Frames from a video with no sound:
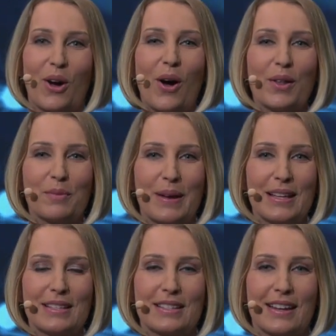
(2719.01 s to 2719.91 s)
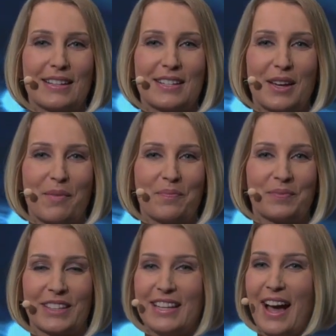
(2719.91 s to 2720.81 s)
All the best, and
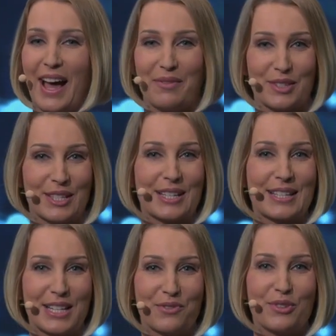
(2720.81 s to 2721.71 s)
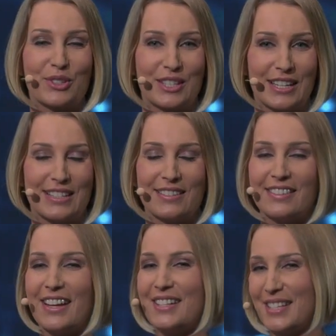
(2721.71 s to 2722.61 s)
have a successful season,
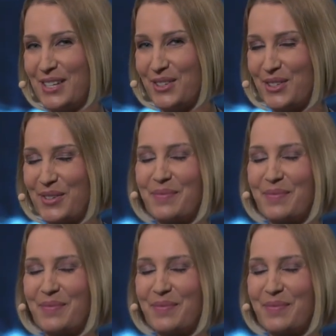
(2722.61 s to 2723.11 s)
and see you soon.